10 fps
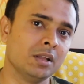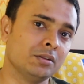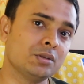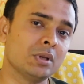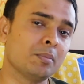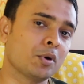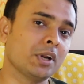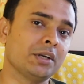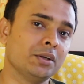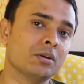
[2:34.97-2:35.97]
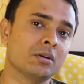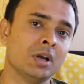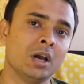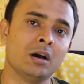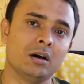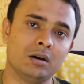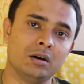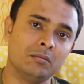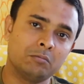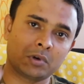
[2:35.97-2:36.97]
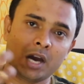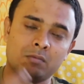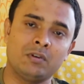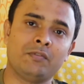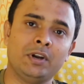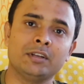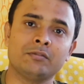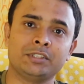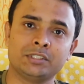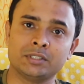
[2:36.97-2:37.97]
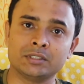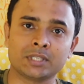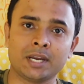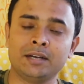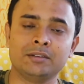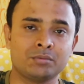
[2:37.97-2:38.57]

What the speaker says: This will protect your carbon filter which is inside.